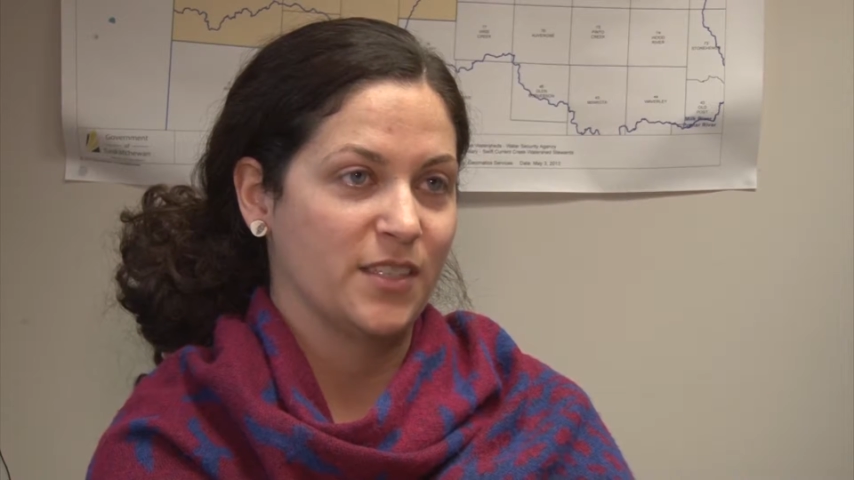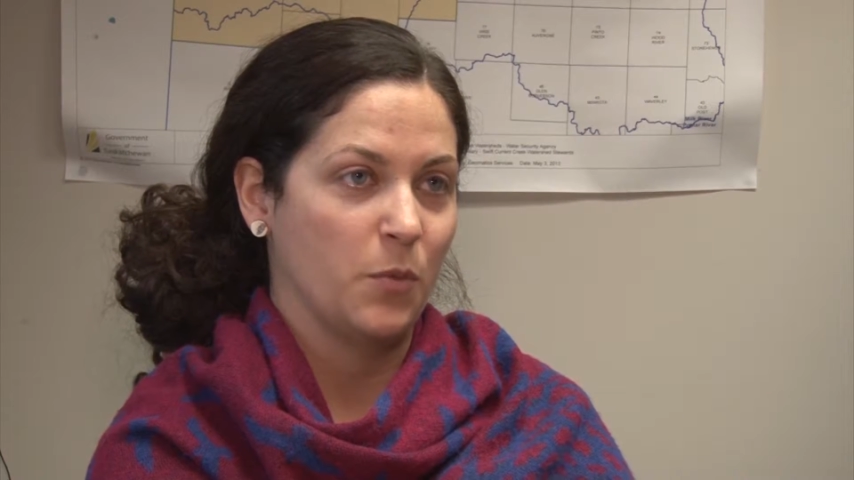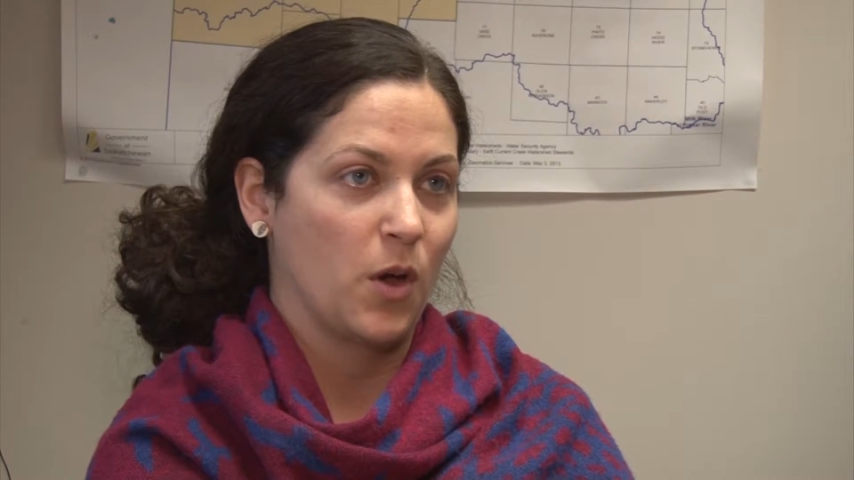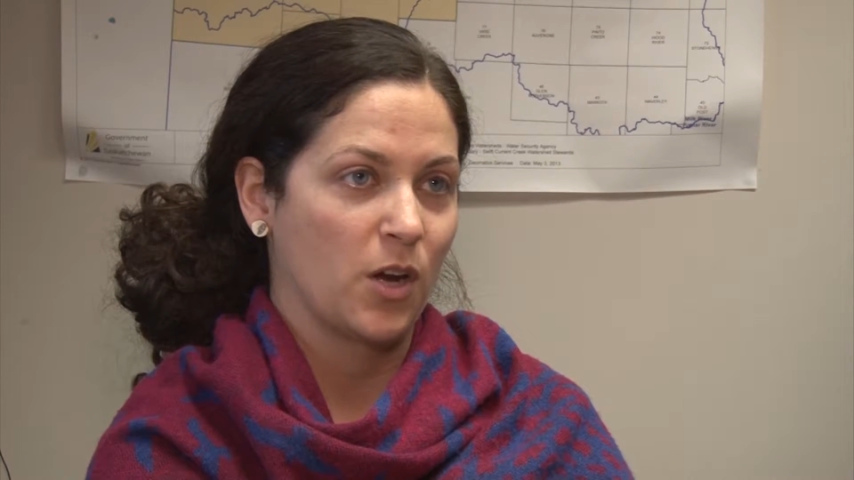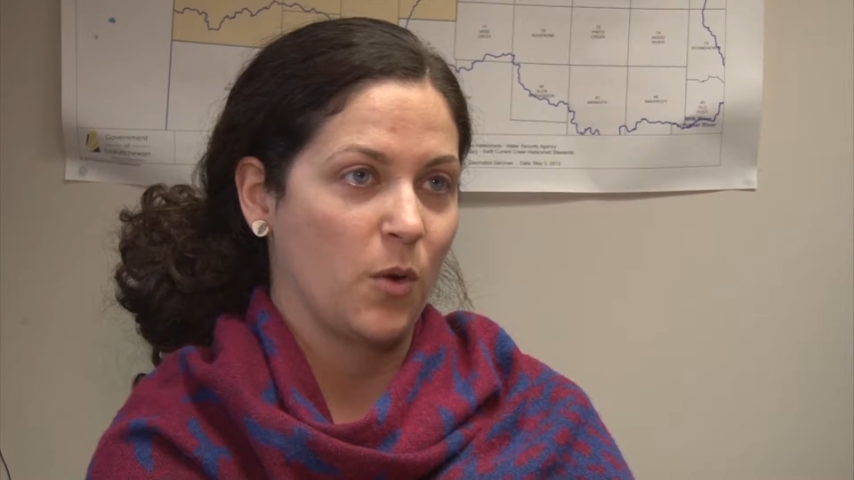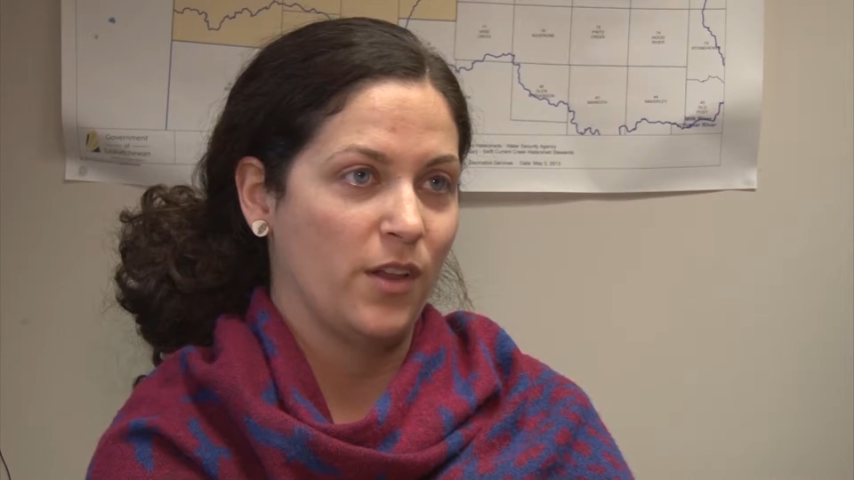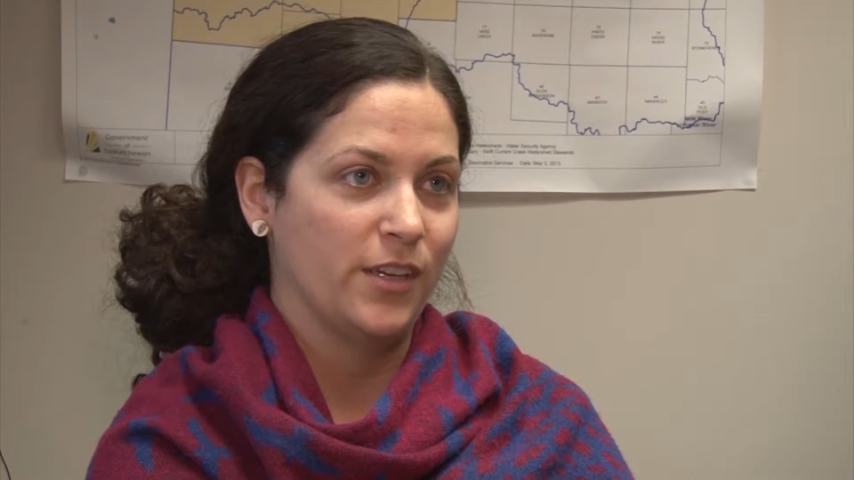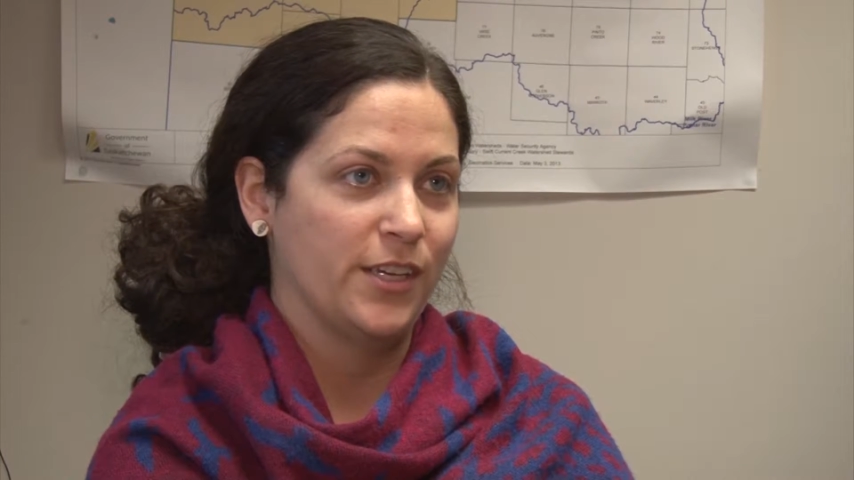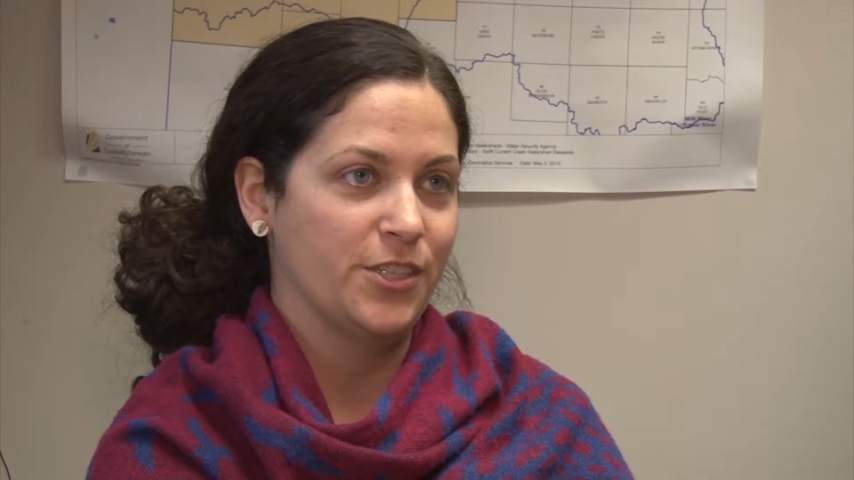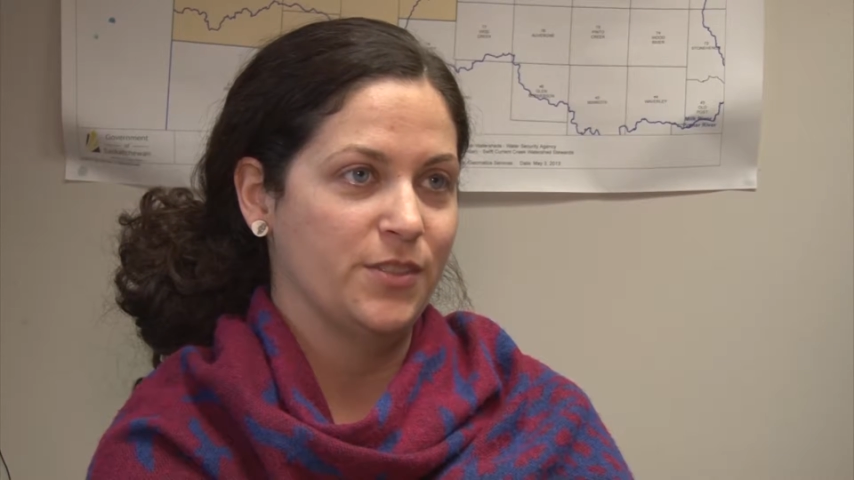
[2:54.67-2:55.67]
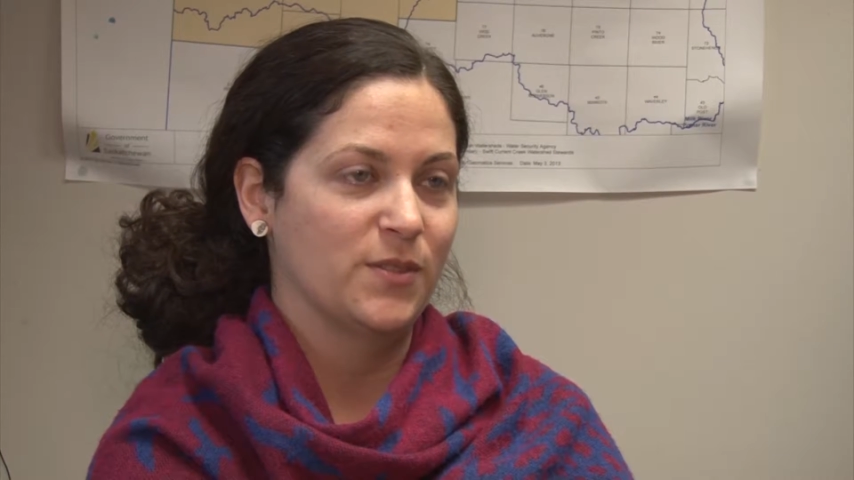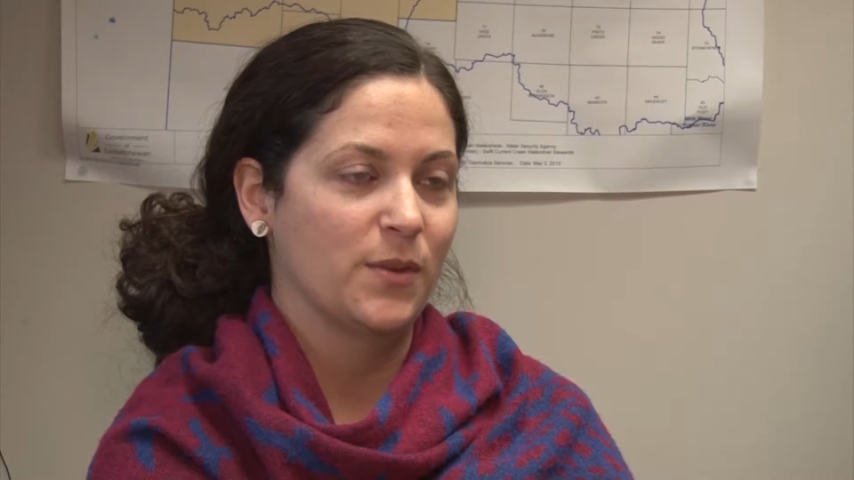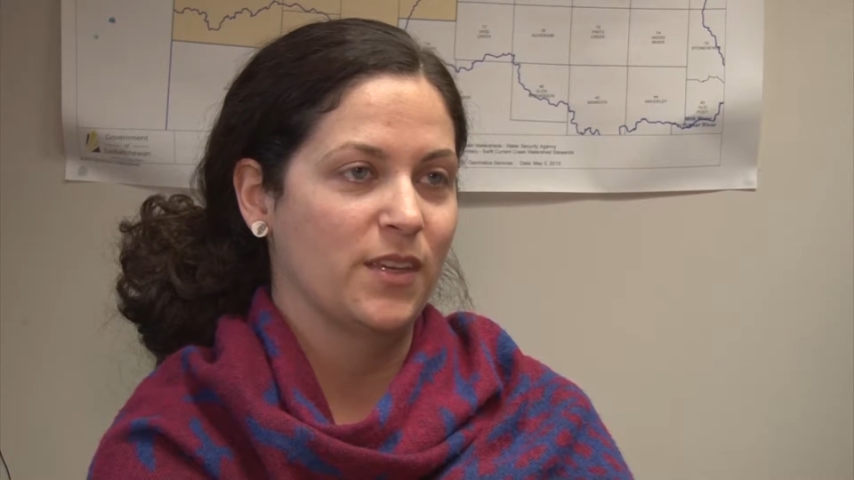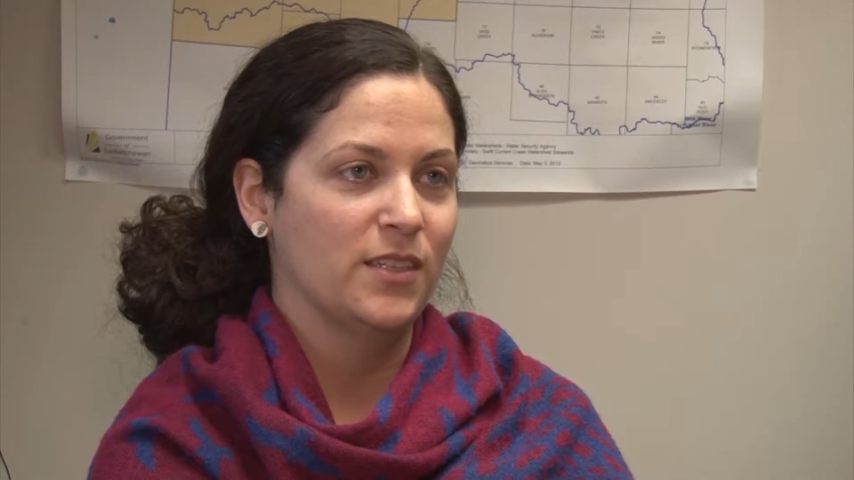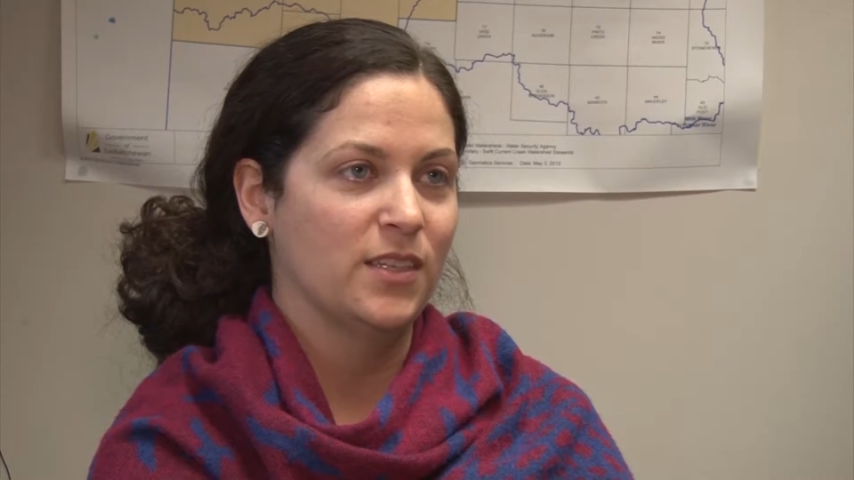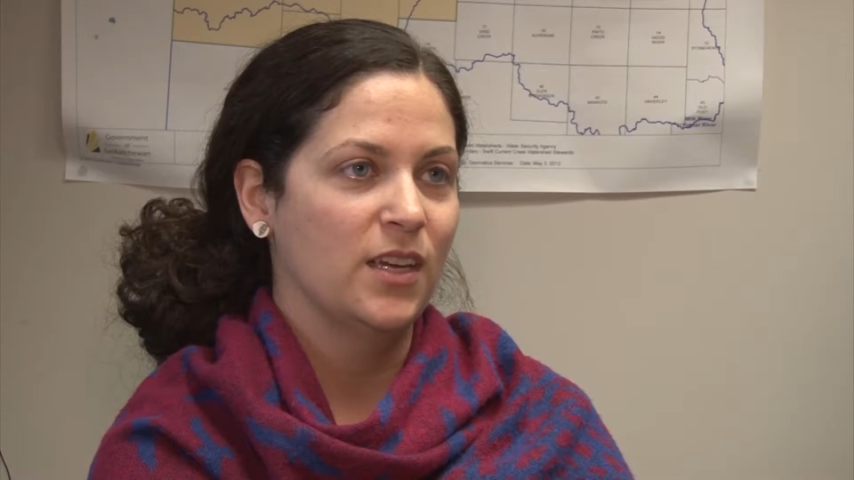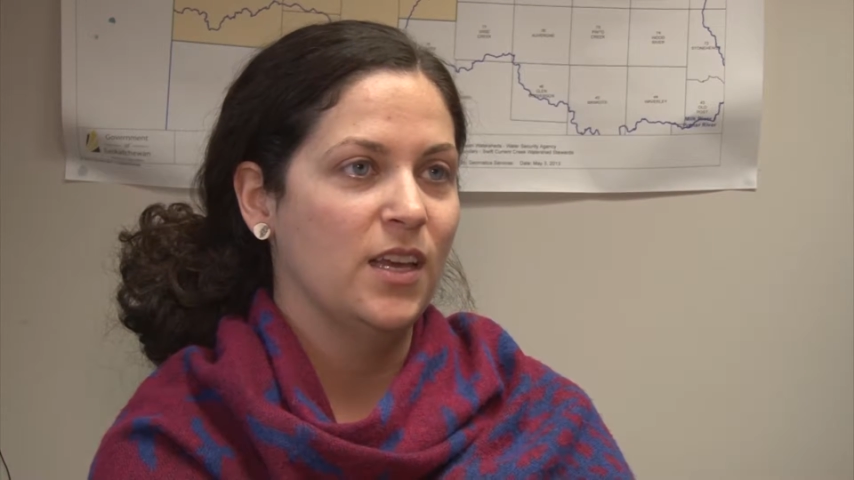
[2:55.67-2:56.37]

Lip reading: some water quality issues with it.